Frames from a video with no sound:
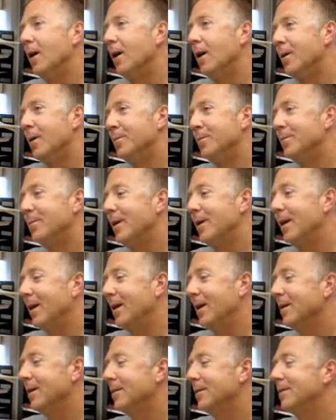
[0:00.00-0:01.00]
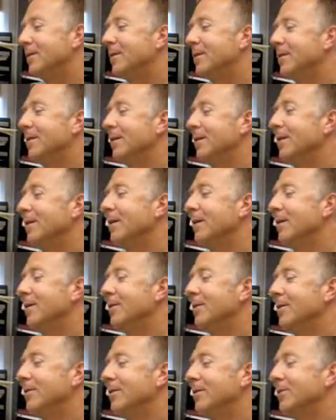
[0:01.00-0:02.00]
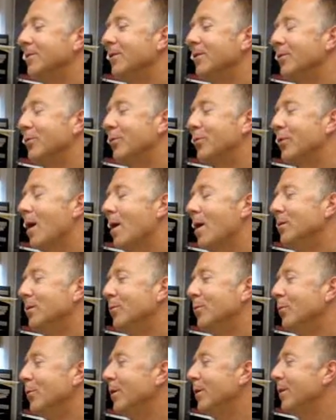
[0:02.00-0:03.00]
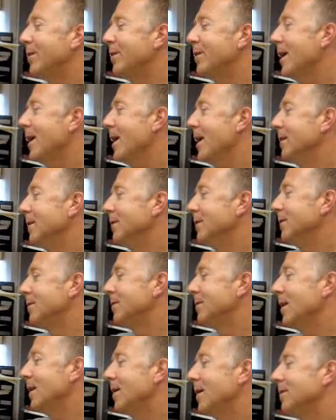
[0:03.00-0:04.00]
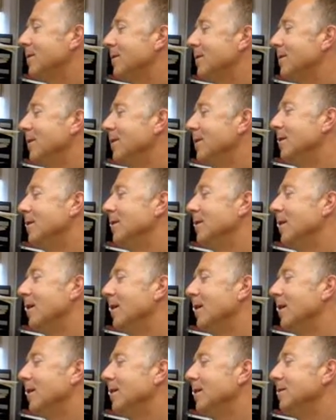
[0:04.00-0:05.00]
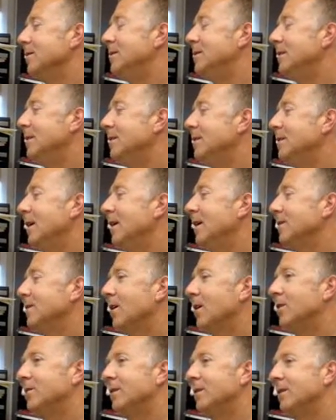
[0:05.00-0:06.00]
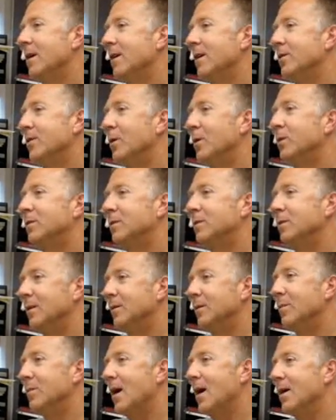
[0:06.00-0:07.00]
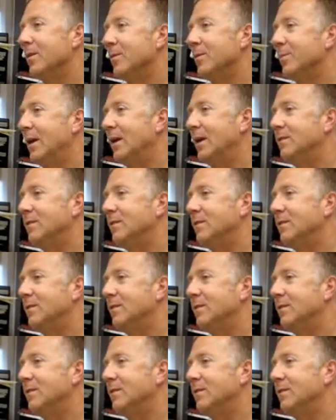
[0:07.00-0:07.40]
And so the problem with that is that DNA is held together mostly by the